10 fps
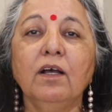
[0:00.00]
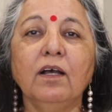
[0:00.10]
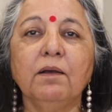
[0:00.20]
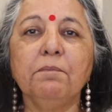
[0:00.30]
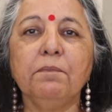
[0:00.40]

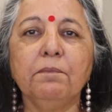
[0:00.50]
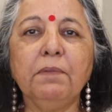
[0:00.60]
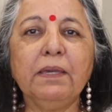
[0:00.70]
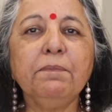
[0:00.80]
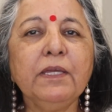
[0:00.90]
um,
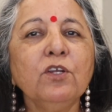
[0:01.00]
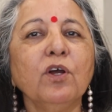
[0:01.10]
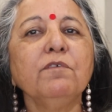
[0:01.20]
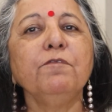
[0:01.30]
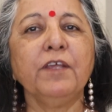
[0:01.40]
may be
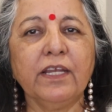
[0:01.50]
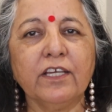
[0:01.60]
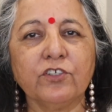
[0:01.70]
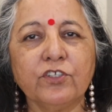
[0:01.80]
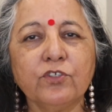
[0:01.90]
not
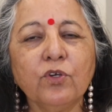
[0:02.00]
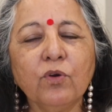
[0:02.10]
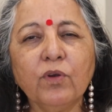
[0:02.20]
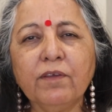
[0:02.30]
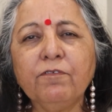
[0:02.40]
finished.
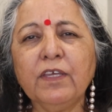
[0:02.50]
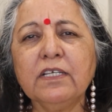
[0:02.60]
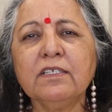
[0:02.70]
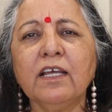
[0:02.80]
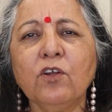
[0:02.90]
So if
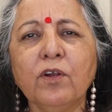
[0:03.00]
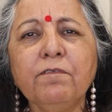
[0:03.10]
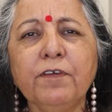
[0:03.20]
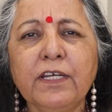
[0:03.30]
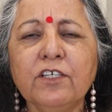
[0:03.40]
things are
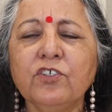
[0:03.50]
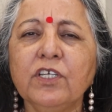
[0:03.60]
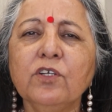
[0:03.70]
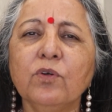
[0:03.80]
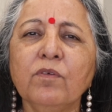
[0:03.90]
not
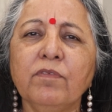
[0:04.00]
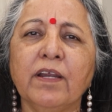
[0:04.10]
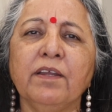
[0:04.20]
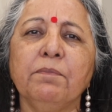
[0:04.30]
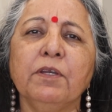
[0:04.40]
finishing, don't
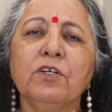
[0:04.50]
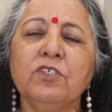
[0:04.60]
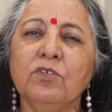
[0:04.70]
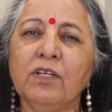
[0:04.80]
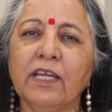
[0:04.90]
worry,
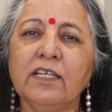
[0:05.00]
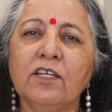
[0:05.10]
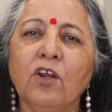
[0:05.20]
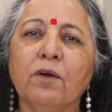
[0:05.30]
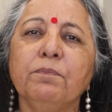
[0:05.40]
because you'll get
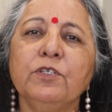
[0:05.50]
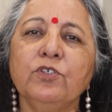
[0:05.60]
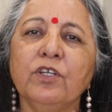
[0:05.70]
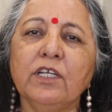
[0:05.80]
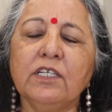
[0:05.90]
an
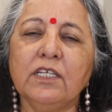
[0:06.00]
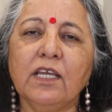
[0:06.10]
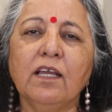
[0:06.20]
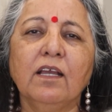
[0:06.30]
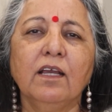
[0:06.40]

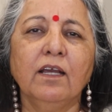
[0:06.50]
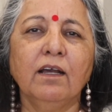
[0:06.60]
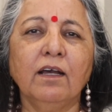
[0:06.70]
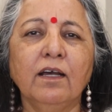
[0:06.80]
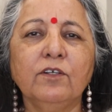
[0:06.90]
opportunity
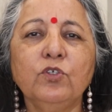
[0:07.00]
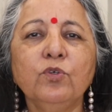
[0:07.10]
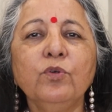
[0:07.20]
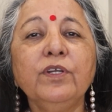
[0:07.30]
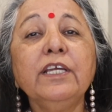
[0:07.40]
uh,
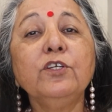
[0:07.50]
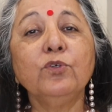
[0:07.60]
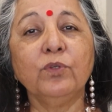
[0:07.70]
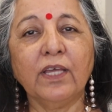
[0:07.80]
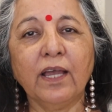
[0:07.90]
to
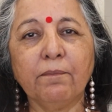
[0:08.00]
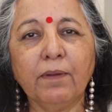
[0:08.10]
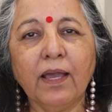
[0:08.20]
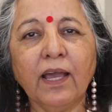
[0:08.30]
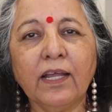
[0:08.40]
redo them
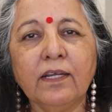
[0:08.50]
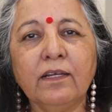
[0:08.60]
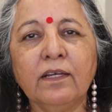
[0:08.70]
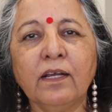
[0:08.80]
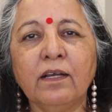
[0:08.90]

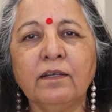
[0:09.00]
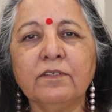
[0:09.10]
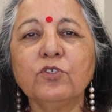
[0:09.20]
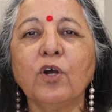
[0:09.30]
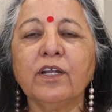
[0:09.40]
and uh,
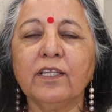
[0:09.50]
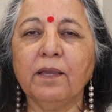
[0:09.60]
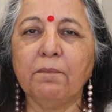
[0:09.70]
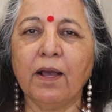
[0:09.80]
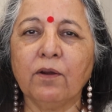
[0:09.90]
sort
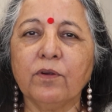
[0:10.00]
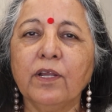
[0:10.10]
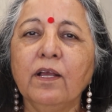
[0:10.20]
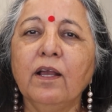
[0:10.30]
them out.